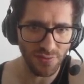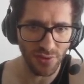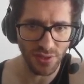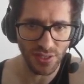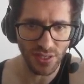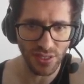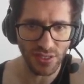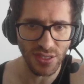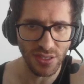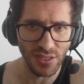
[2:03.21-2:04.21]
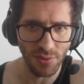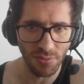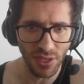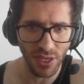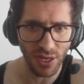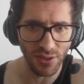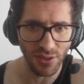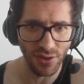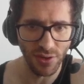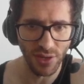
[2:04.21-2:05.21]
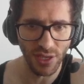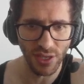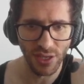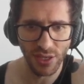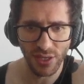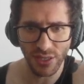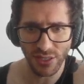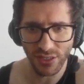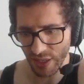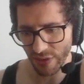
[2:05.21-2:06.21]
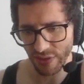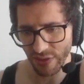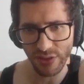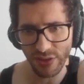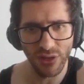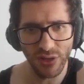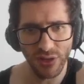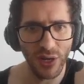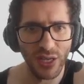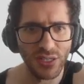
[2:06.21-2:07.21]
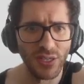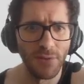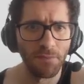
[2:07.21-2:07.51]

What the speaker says: for instance, this would be kind of annoying, attacking that pawn twice.